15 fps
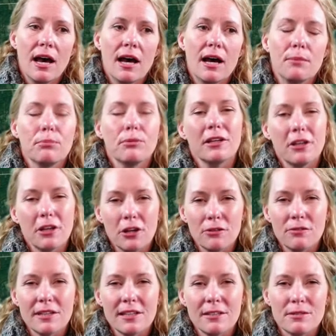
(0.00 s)
Uh, Pre
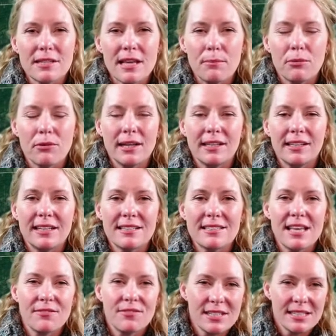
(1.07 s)
COVID, it was operating at
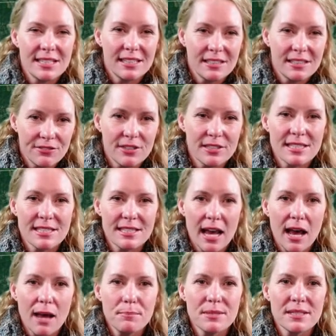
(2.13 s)
17 different
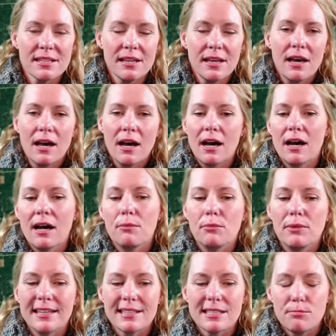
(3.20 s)
stops. Um,
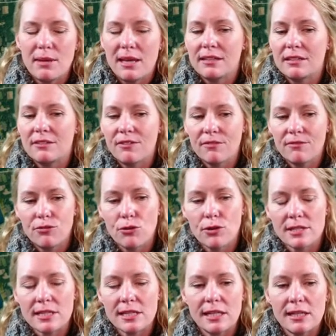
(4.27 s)
we expanded from
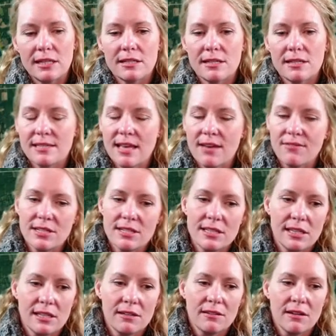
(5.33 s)
14 to
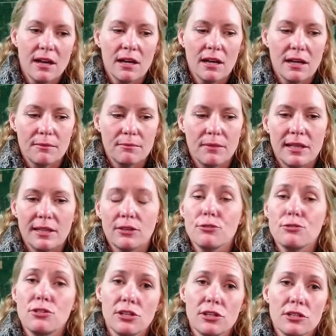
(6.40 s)
17 um, in
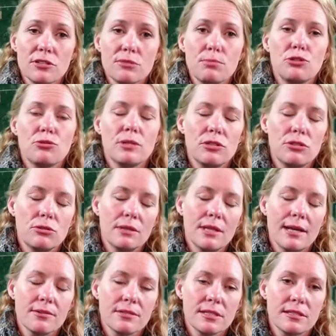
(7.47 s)
those years between
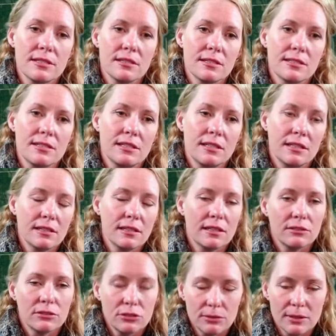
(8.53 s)
2016
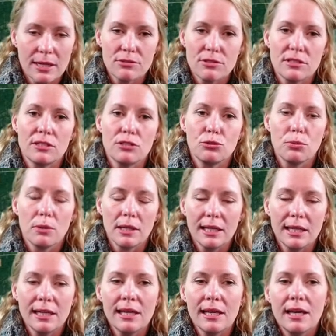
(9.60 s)
and
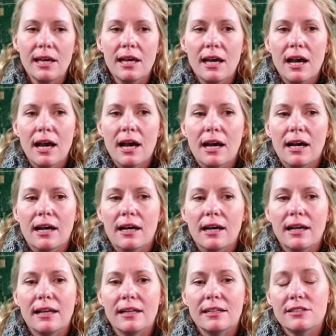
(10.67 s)
2020. Uh,
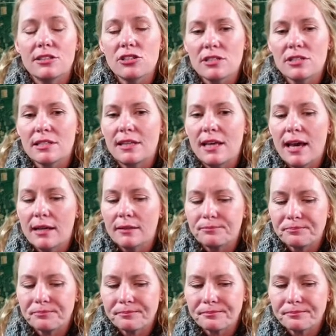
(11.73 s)
in addition to that,